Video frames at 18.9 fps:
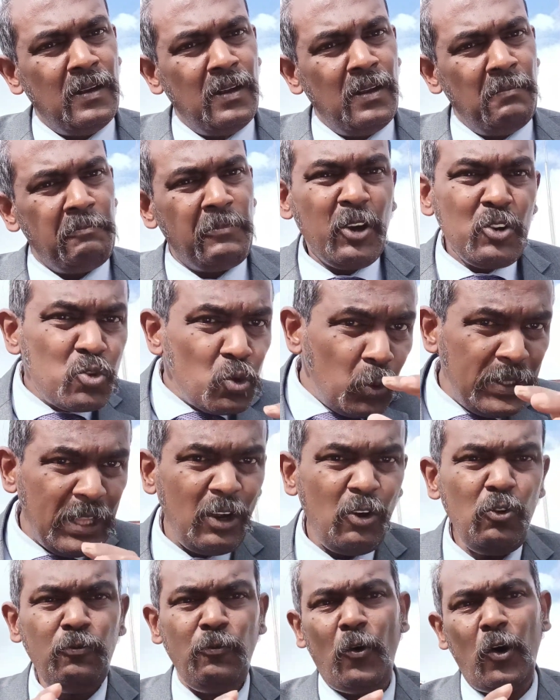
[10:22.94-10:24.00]
Because
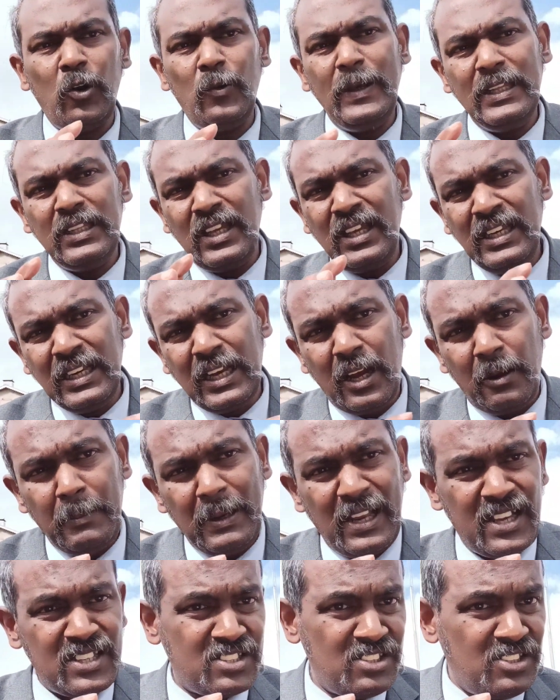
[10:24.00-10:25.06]
without following the income
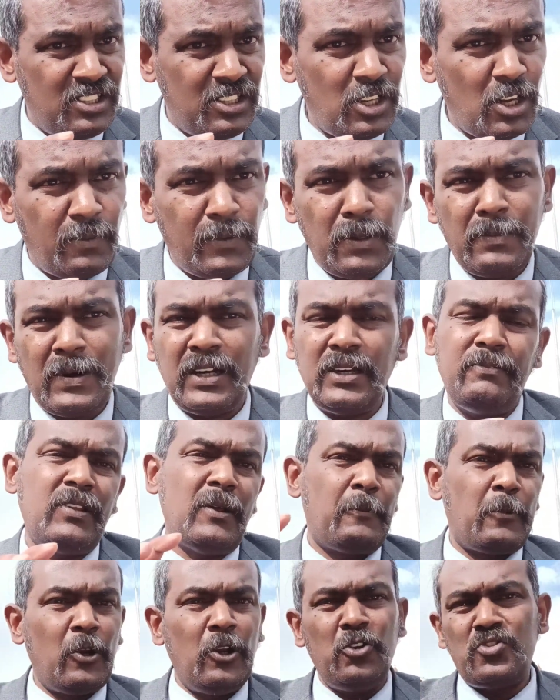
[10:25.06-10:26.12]
elasticity of demand, if the
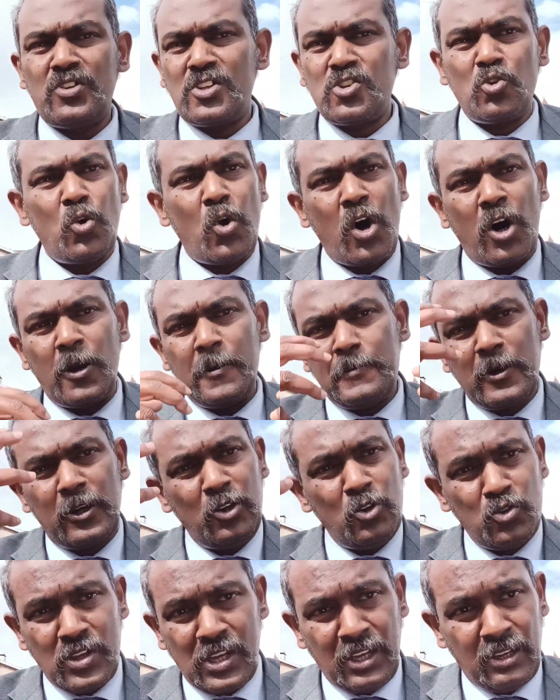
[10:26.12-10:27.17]
producers go on
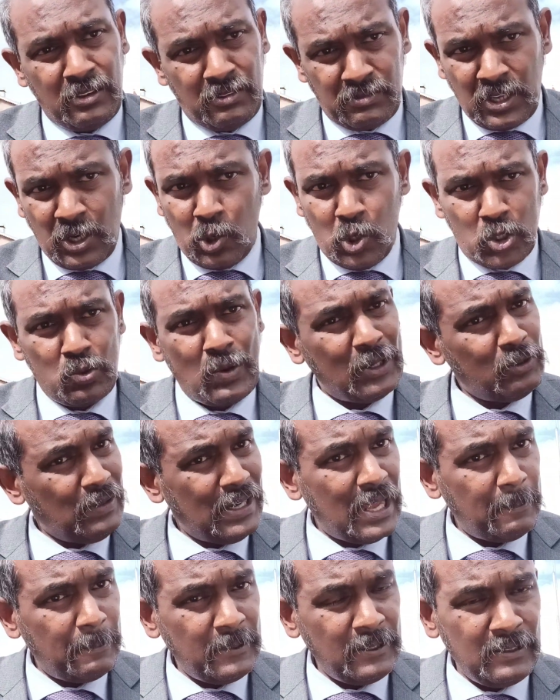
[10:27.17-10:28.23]
producing the goods, what will
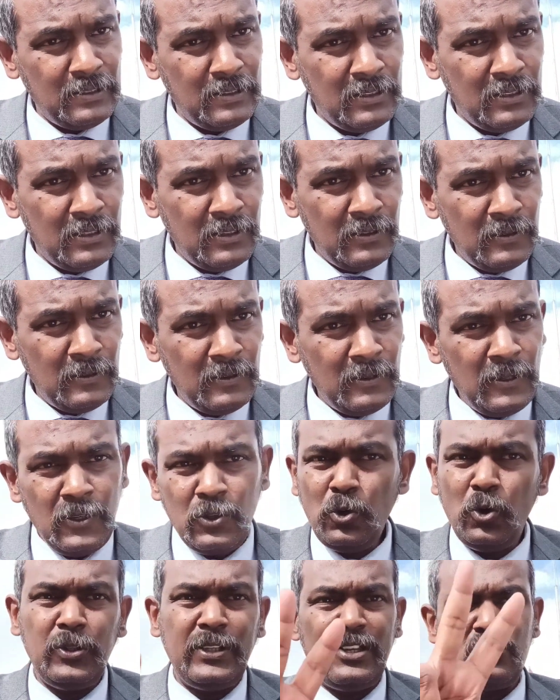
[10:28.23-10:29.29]
happen?
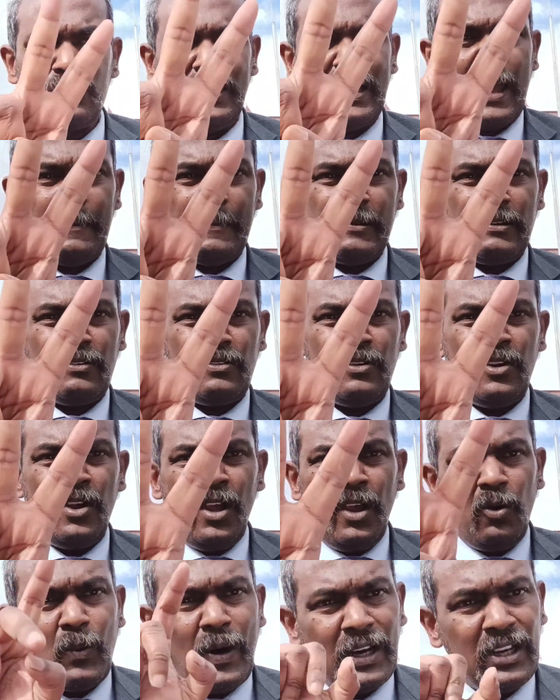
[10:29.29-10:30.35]
Two things will happen.
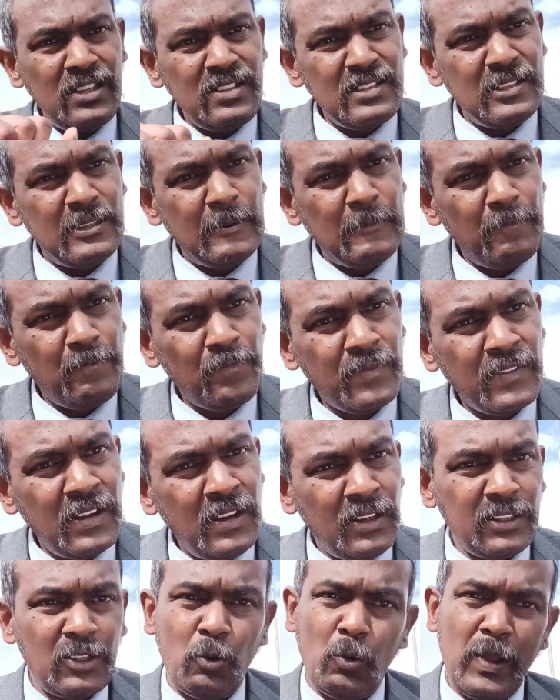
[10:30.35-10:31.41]
One is
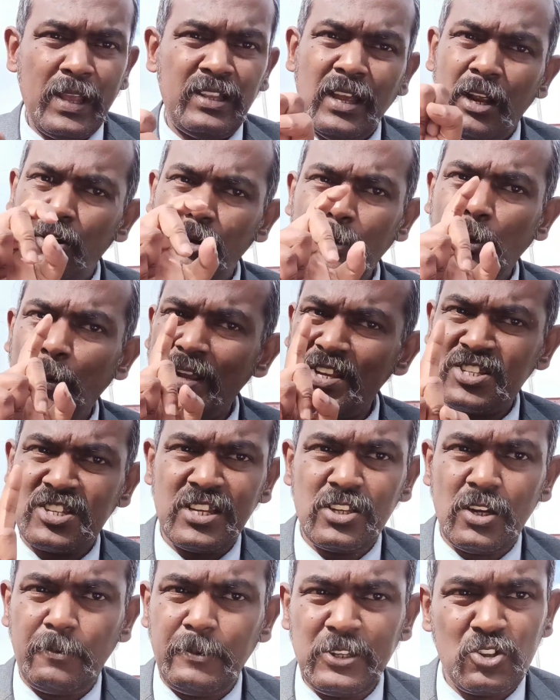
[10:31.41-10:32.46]
the way there will be wastage
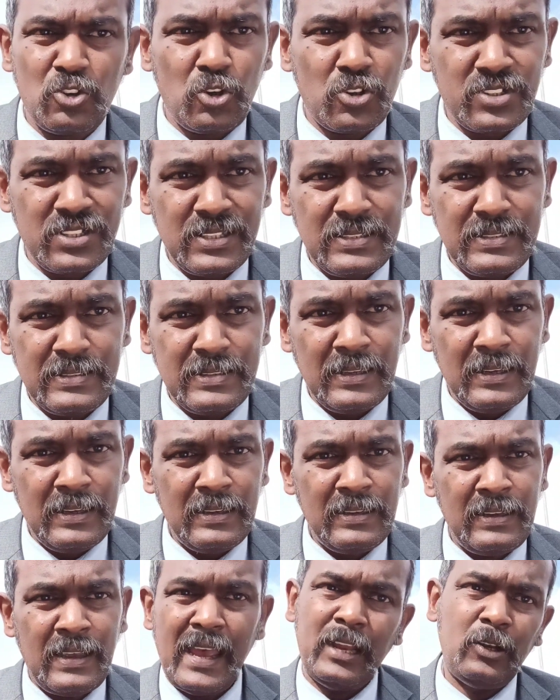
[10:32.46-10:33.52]
of resources,
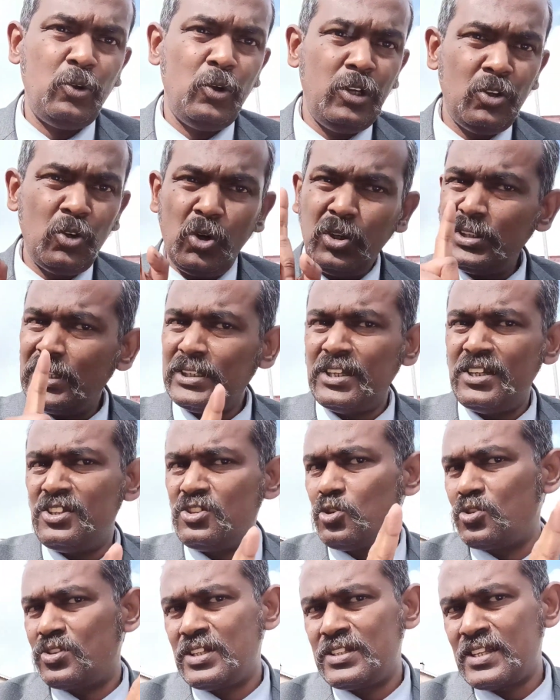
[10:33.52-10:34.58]
and we know that the
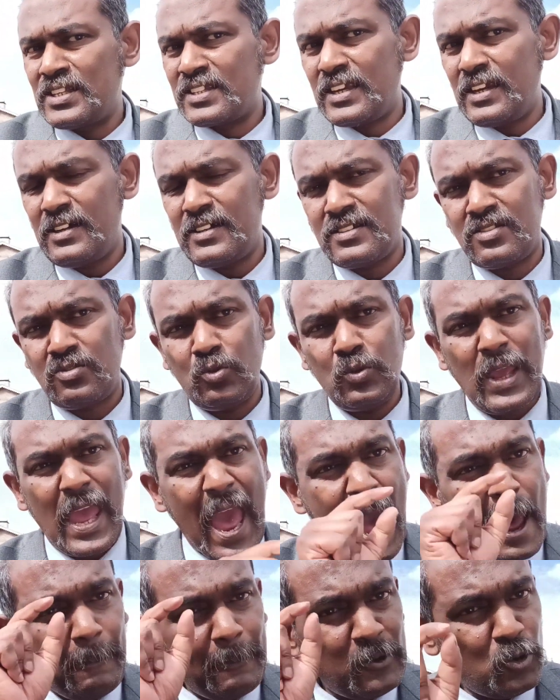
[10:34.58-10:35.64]
resources are scarce. We
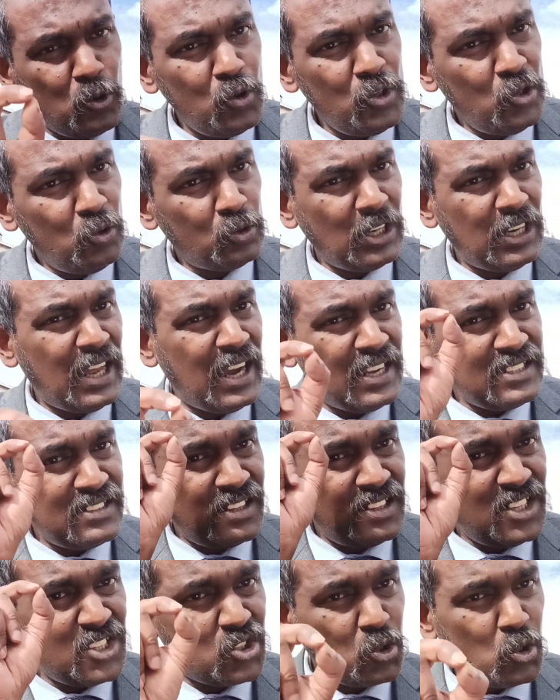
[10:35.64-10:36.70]
have to utilize the
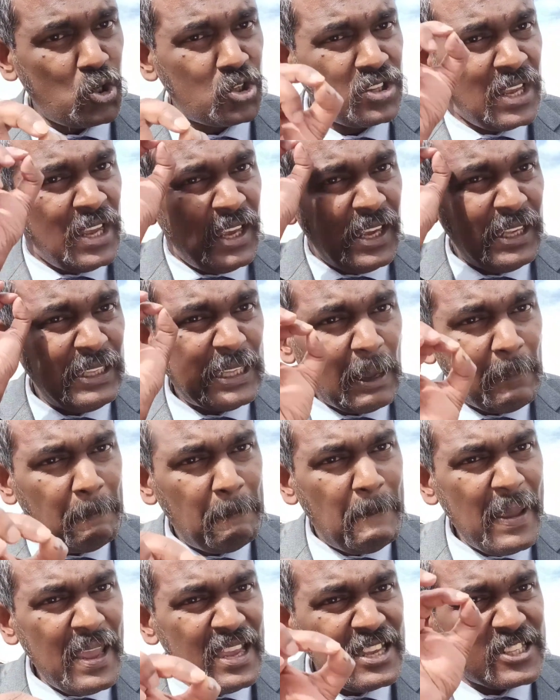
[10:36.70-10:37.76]
resource in the
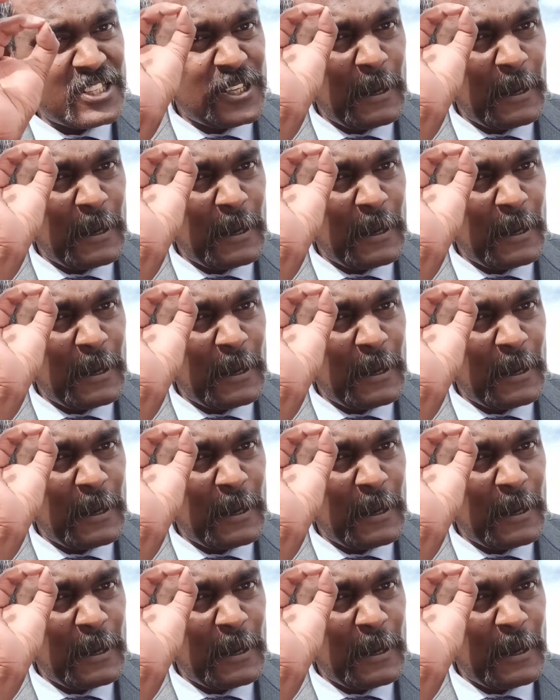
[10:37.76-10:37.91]
best